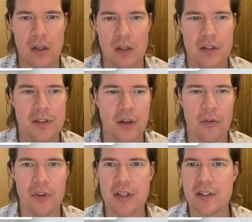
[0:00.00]
So
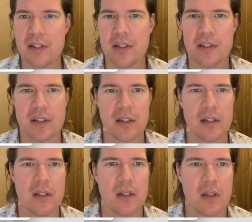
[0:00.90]
this is
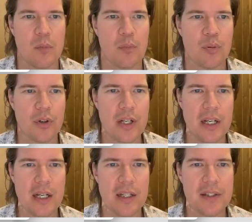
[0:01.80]
pretty
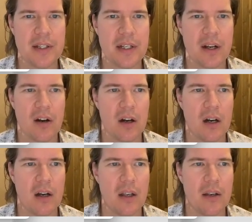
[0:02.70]
easy
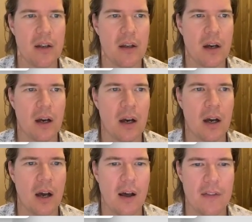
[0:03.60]
on
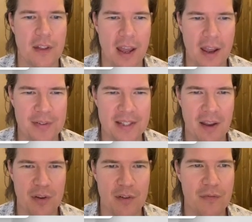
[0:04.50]
the
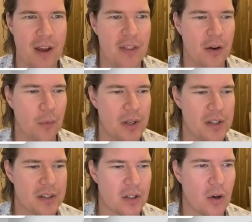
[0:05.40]
F7 Feather. We
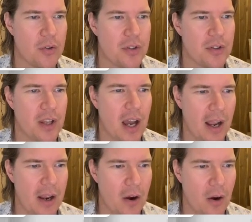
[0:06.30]
just go to the
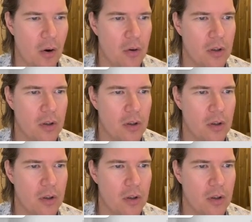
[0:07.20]
I/O.